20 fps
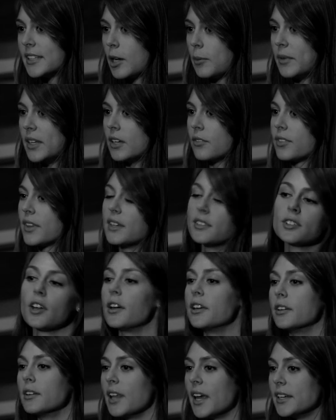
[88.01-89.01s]
And I mean, if they saw
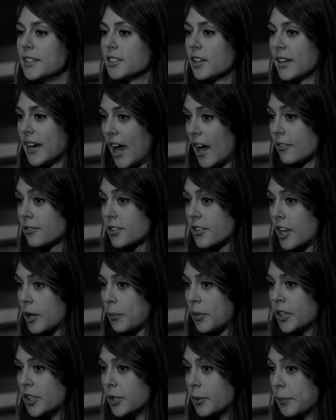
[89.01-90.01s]
your lights on after they
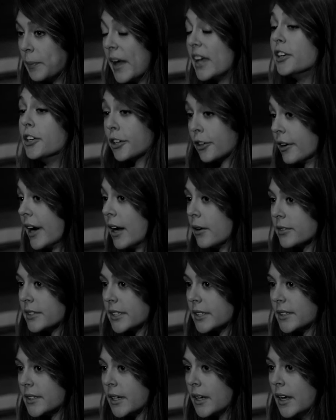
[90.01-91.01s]
put you to bed, you're
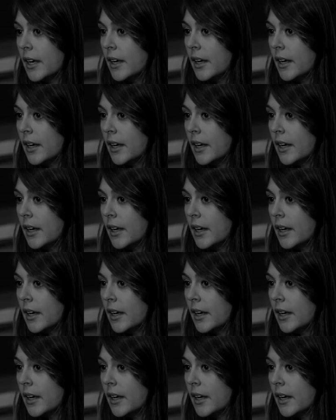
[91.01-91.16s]
grounded.